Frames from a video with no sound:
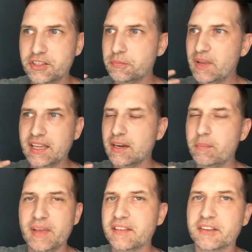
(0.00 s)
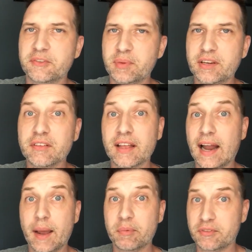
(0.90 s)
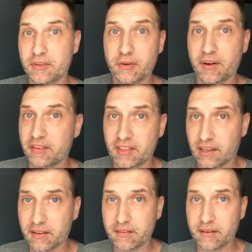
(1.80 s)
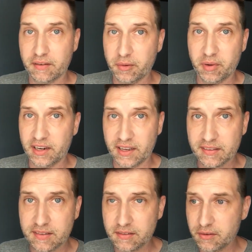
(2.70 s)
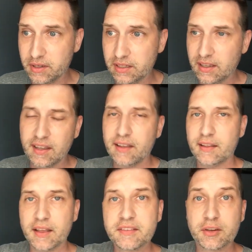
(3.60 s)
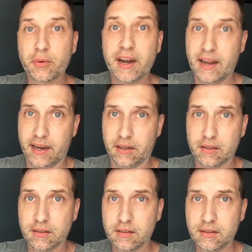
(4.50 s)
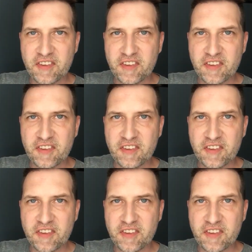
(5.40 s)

let's just make an amazing speaker that happens to do everything else that everybody else is doing, that's a great angle.